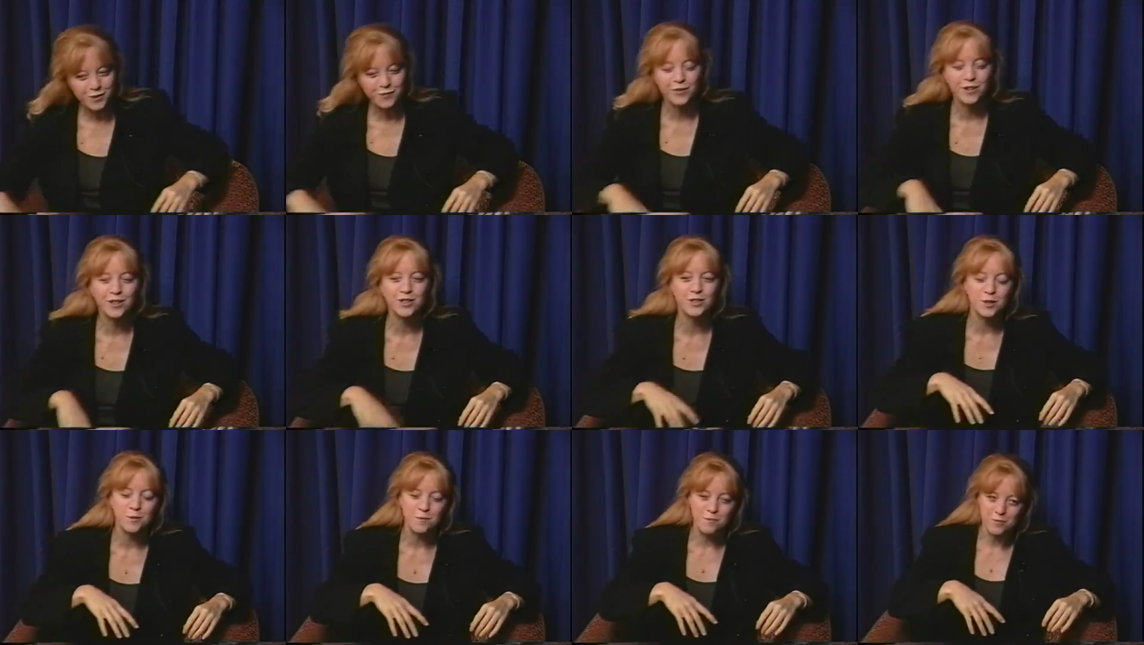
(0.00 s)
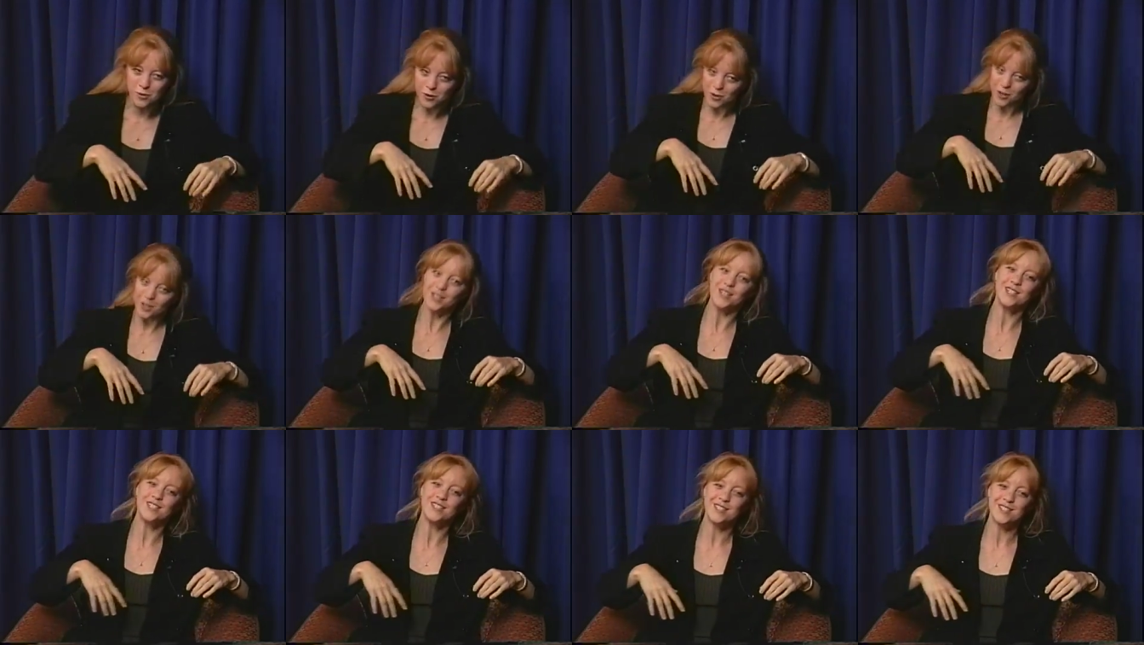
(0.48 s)
Victor
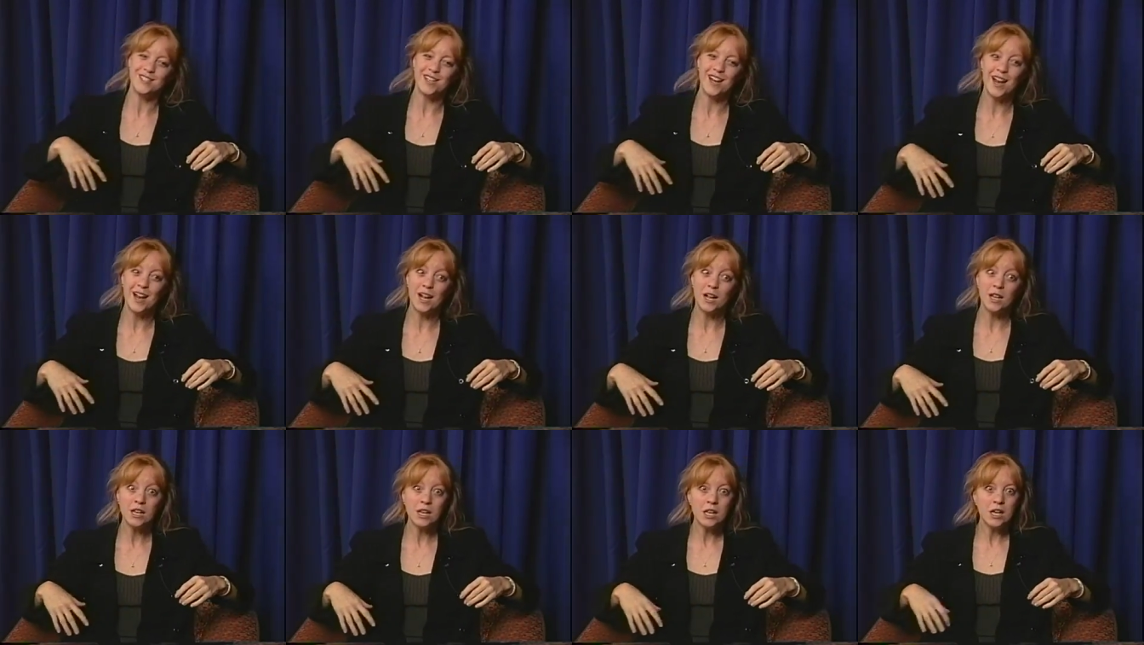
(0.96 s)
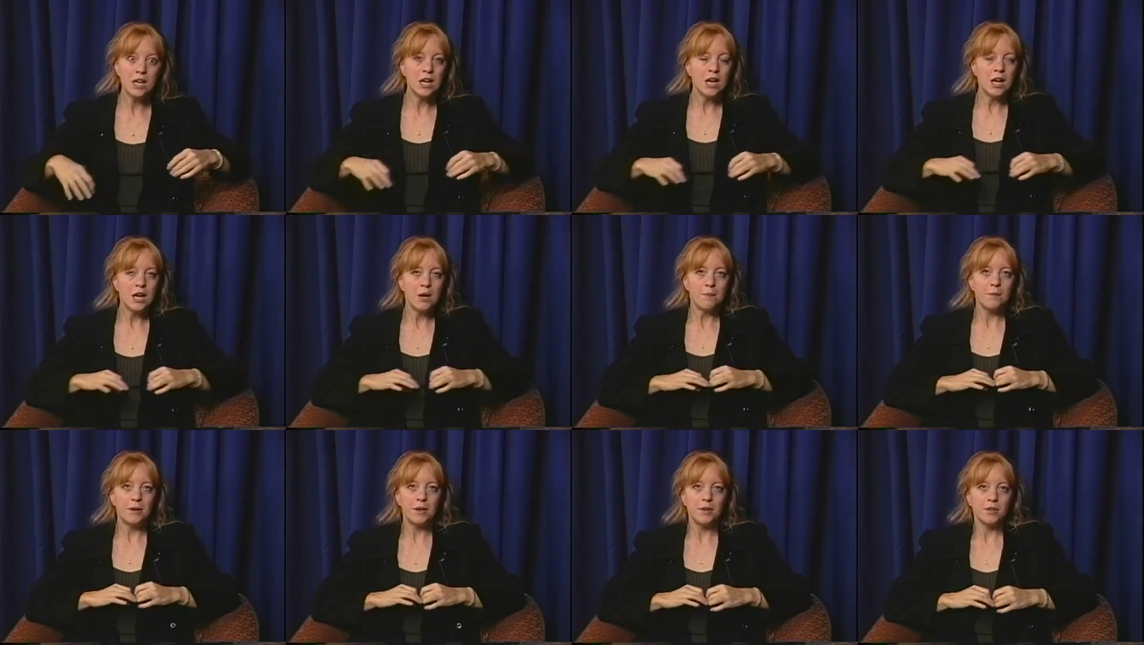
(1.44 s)
Borge style.
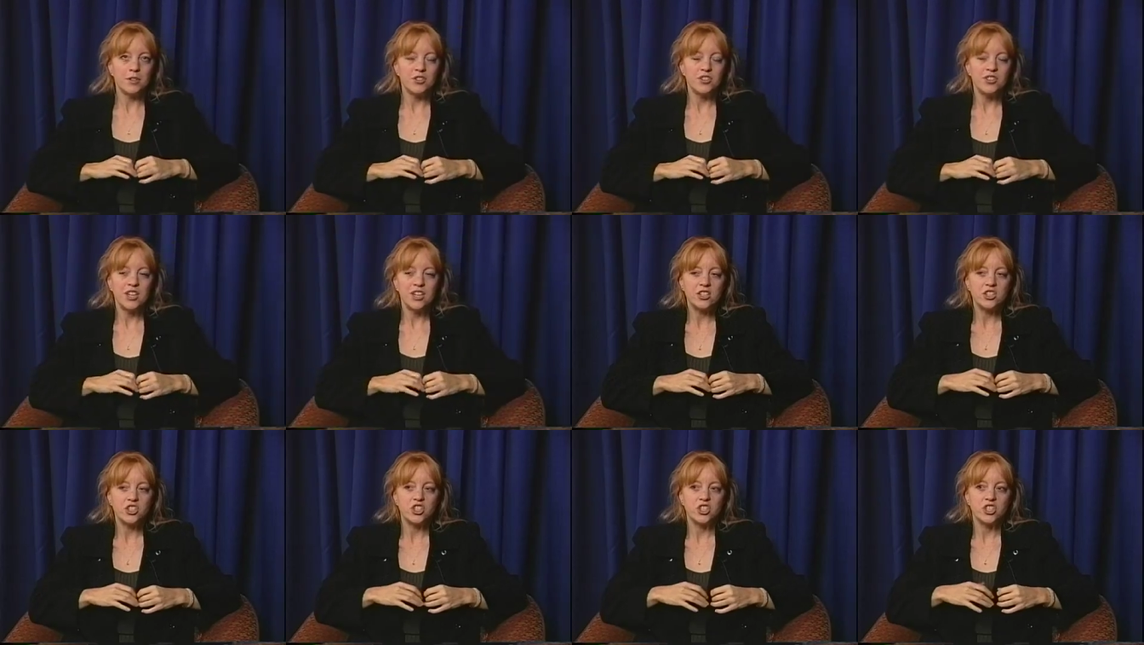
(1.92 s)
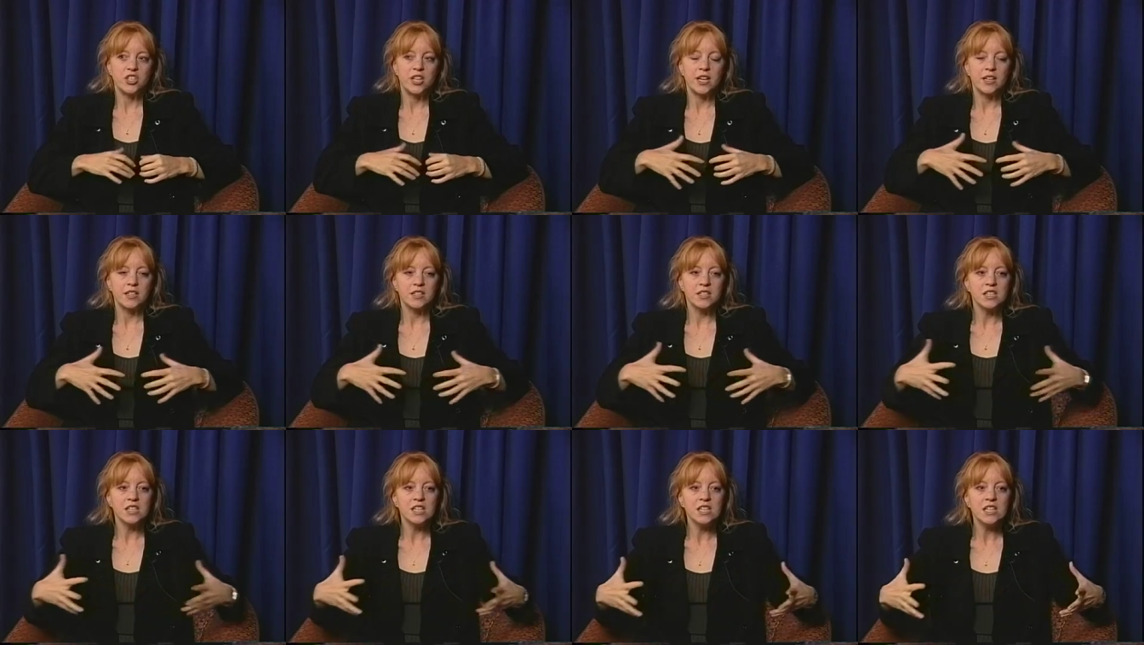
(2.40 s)
But such
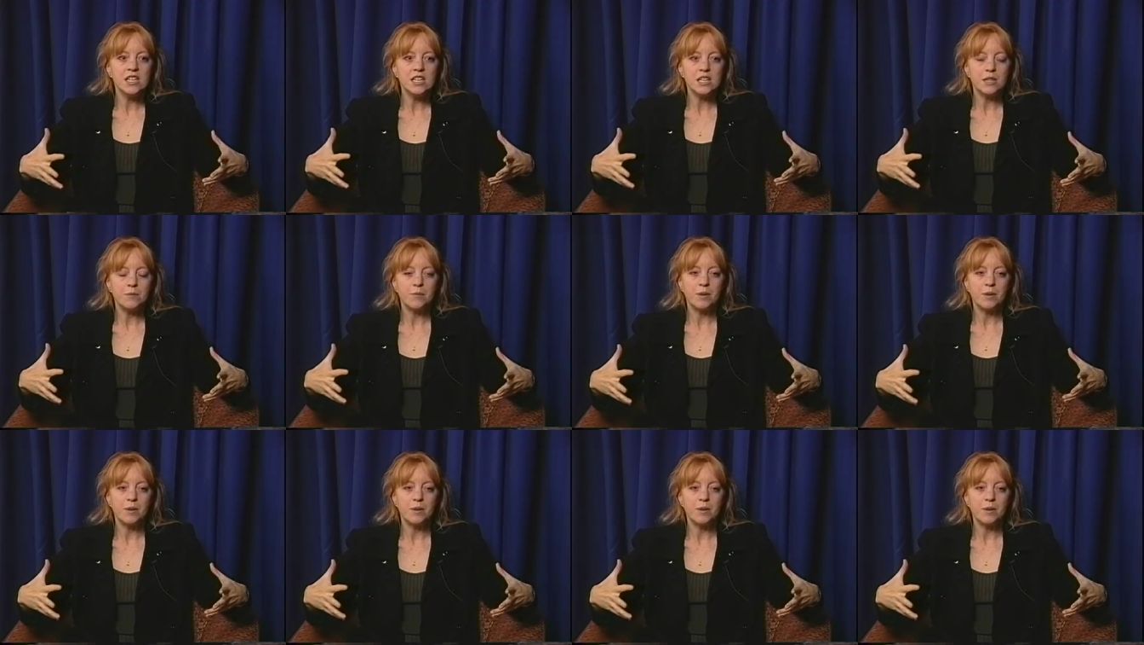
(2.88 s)
technique,